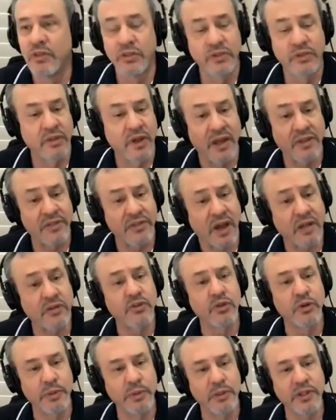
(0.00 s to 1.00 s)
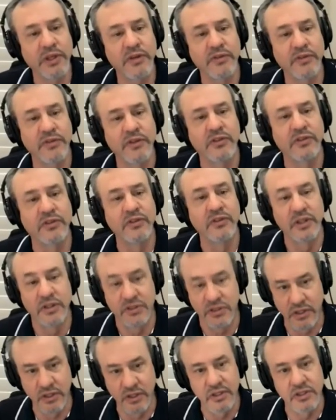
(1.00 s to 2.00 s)
I do believe that
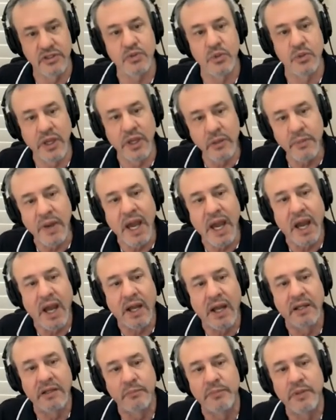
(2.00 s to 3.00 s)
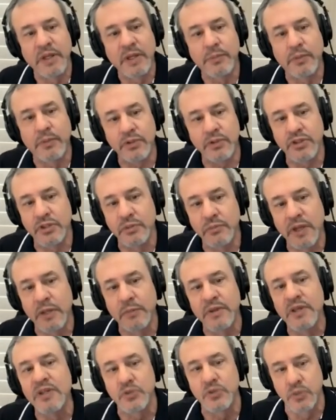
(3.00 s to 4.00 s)
it's going to swing back, and people should
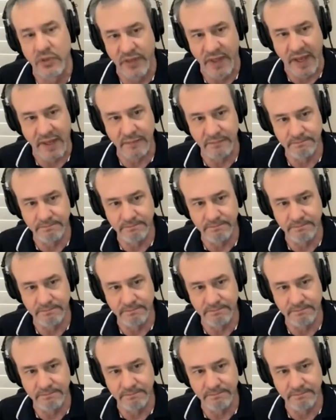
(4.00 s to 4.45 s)
make peace with that.